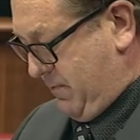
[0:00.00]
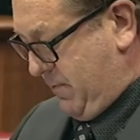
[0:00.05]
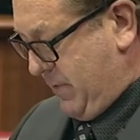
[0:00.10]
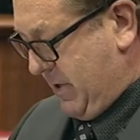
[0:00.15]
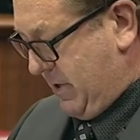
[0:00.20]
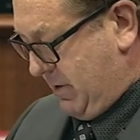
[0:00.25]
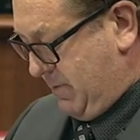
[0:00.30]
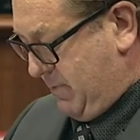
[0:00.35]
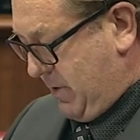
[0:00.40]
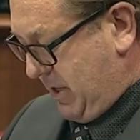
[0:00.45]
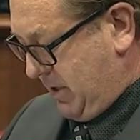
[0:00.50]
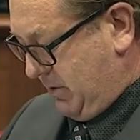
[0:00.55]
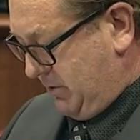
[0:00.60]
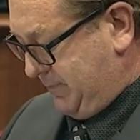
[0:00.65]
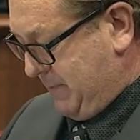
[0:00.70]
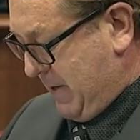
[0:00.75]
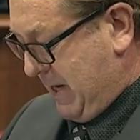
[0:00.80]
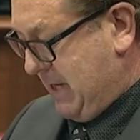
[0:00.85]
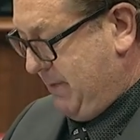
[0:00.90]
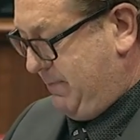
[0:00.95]
But I
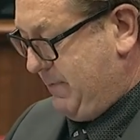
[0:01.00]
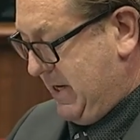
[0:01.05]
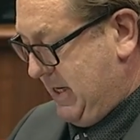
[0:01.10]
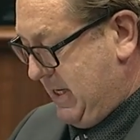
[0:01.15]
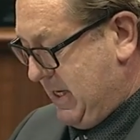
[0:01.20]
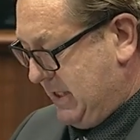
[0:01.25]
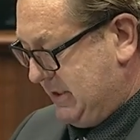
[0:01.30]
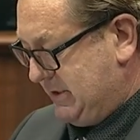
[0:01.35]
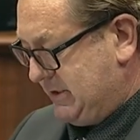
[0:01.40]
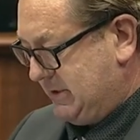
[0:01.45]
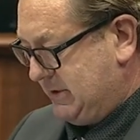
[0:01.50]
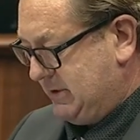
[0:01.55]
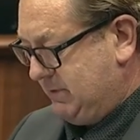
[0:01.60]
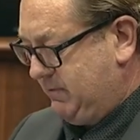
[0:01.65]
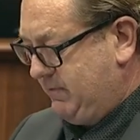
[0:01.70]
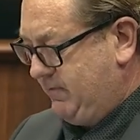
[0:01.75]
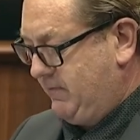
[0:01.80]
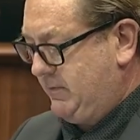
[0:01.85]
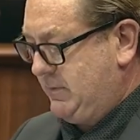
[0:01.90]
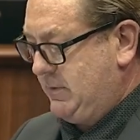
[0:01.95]
was paid peanuts,
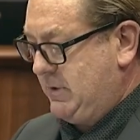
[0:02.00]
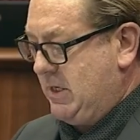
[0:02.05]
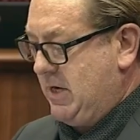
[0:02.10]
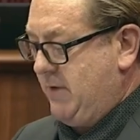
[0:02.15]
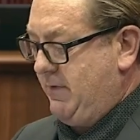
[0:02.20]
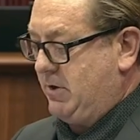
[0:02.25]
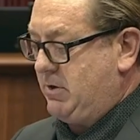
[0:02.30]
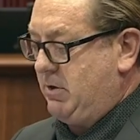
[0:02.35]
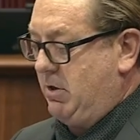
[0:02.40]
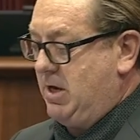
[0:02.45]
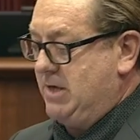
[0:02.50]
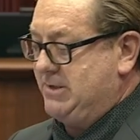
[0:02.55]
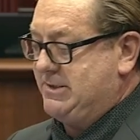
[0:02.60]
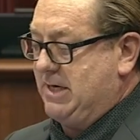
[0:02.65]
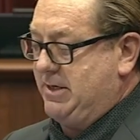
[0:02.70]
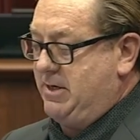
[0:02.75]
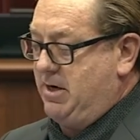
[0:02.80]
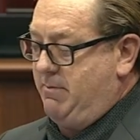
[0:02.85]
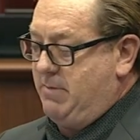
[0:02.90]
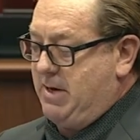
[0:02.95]
and the clients
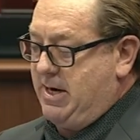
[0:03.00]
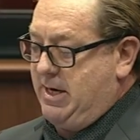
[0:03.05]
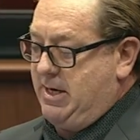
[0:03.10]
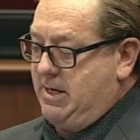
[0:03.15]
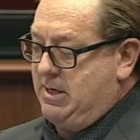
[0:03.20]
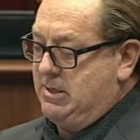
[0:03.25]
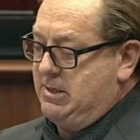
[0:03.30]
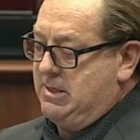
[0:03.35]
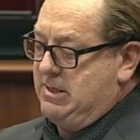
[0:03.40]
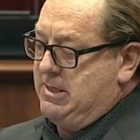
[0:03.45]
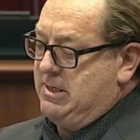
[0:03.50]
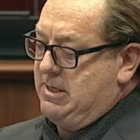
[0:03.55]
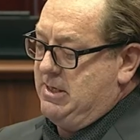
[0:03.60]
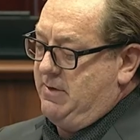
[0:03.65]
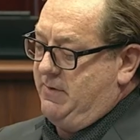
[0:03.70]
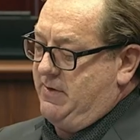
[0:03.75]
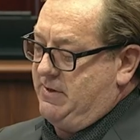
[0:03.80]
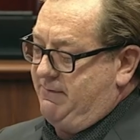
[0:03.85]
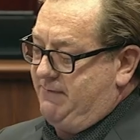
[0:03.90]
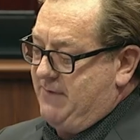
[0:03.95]
had no money.
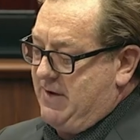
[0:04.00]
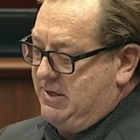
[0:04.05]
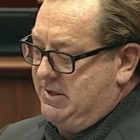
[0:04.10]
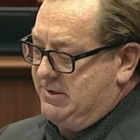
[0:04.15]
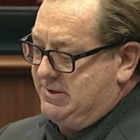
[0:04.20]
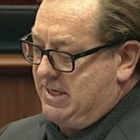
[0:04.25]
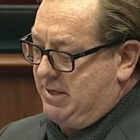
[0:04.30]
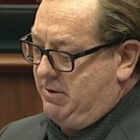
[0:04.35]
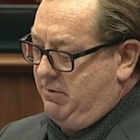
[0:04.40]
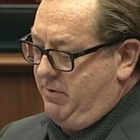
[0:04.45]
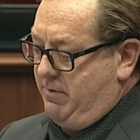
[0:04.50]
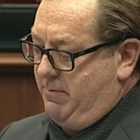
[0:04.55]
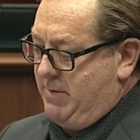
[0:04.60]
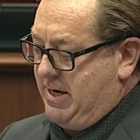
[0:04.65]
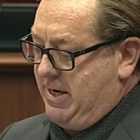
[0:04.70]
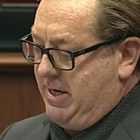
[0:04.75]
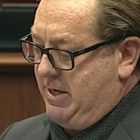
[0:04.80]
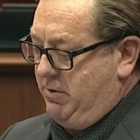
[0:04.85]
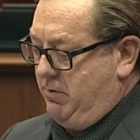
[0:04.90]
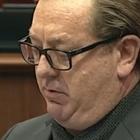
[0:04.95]
The defendants had all the
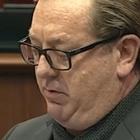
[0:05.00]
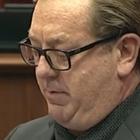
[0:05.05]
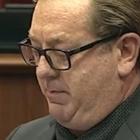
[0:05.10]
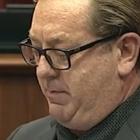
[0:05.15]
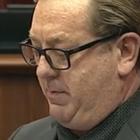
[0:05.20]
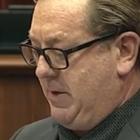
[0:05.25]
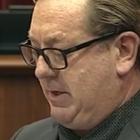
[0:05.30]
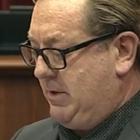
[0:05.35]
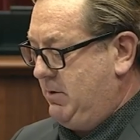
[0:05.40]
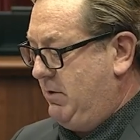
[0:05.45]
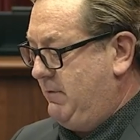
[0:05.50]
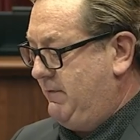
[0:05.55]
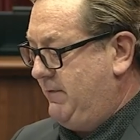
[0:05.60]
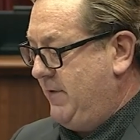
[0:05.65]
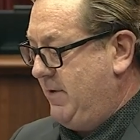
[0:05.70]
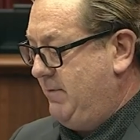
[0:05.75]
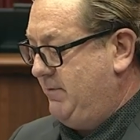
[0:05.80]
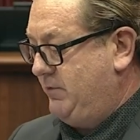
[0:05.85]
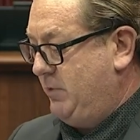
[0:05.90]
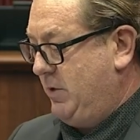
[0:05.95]
money and all the big law
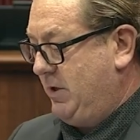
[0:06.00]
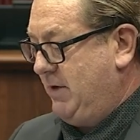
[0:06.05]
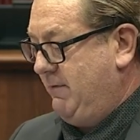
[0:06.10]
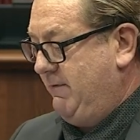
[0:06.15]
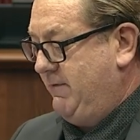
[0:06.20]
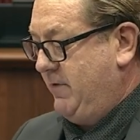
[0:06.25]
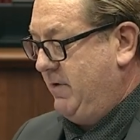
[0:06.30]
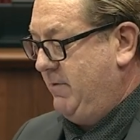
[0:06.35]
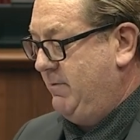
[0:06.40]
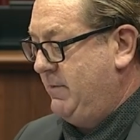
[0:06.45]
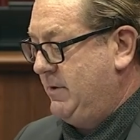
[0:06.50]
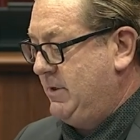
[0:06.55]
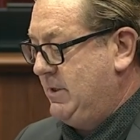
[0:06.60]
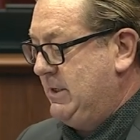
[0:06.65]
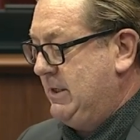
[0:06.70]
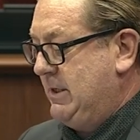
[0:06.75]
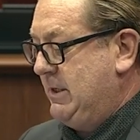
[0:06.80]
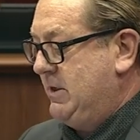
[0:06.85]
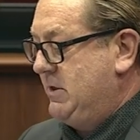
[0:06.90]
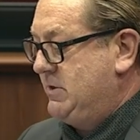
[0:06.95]
firms working for them.
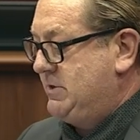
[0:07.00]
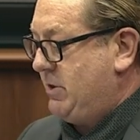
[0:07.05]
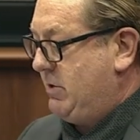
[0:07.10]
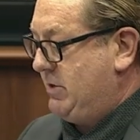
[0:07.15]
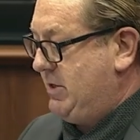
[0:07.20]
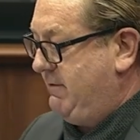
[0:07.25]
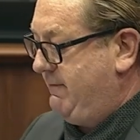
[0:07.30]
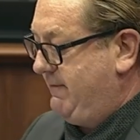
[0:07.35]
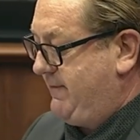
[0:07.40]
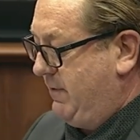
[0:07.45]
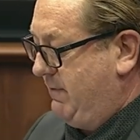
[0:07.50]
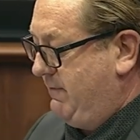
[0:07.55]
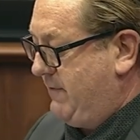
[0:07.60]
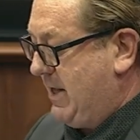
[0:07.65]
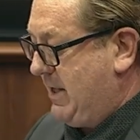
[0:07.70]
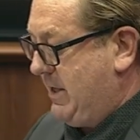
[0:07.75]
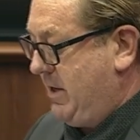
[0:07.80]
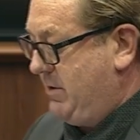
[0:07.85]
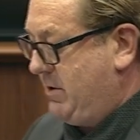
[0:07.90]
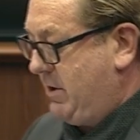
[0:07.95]
So I didn't feel
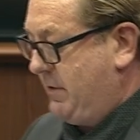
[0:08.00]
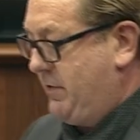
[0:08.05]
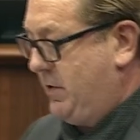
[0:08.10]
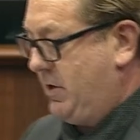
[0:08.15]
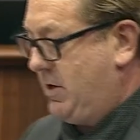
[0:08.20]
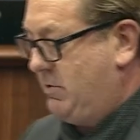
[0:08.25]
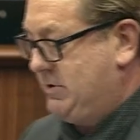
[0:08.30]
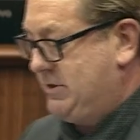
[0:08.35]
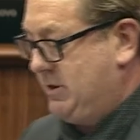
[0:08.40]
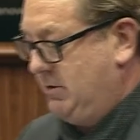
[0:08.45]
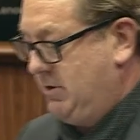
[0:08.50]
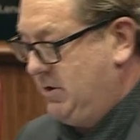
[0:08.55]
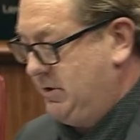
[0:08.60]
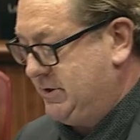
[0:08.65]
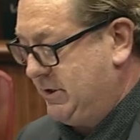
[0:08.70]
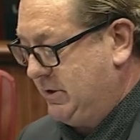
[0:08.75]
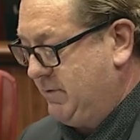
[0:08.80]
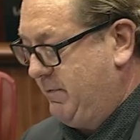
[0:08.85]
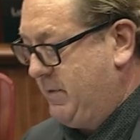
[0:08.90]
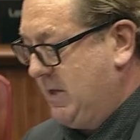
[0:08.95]
valued. I thought I was a
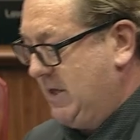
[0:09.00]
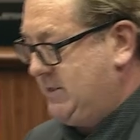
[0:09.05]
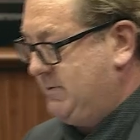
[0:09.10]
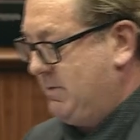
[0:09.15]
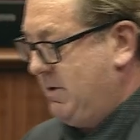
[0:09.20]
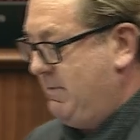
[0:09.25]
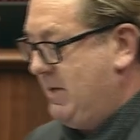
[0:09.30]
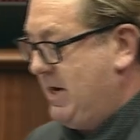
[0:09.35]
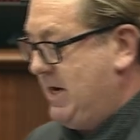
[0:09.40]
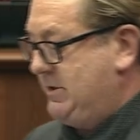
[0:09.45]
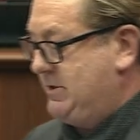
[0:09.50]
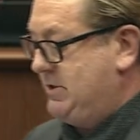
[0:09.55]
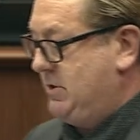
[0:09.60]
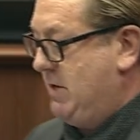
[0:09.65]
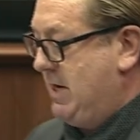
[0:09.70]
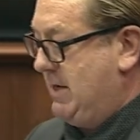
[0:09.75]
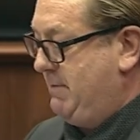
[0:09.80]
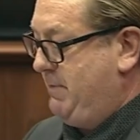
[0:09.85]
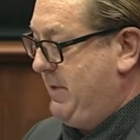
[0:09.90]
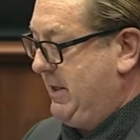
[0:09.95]
loser compared to my mates who
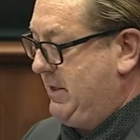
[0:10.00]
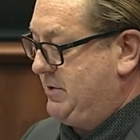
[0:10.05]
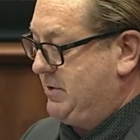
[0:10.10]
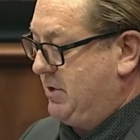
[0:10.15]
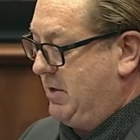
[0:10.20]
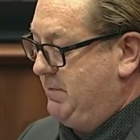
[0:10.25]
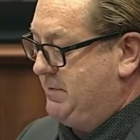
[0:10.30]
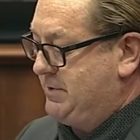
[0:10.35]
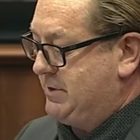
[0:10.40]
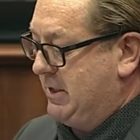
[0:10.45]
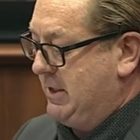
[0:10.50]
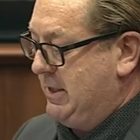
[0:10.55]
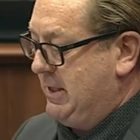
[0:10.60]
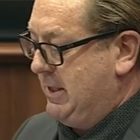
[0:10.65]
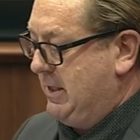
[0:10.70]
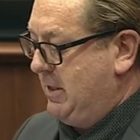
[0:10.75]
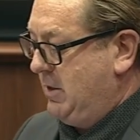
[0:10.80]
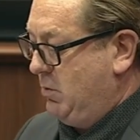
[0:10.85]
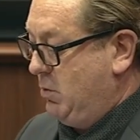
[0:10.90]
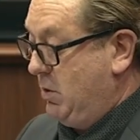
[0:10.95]
had big jobs
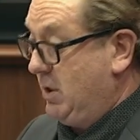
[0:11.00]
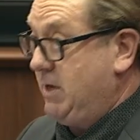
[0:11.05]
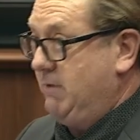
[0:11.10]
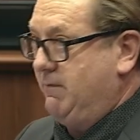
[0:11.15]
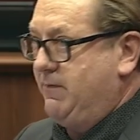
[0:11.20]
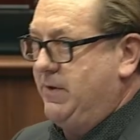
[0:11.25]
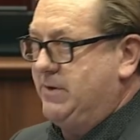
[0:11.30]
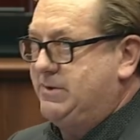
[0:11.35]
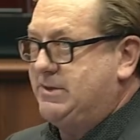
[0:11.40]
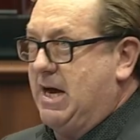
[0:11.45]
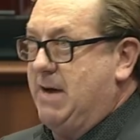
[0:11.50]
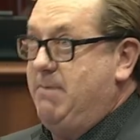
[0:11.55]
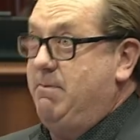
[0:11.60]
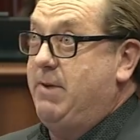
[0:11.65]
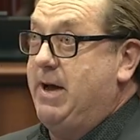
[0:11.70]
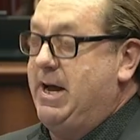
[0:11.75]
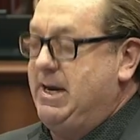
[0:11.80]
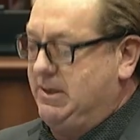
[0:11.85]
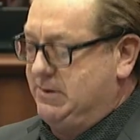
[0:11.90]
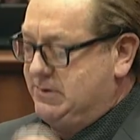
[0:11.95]
working for the same
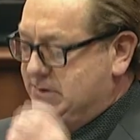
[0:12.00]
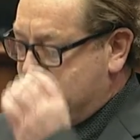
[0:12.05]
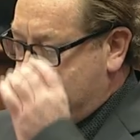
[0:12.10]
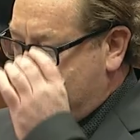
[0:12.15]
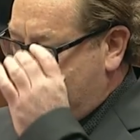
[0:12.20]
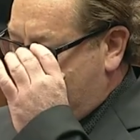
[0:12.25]
banks,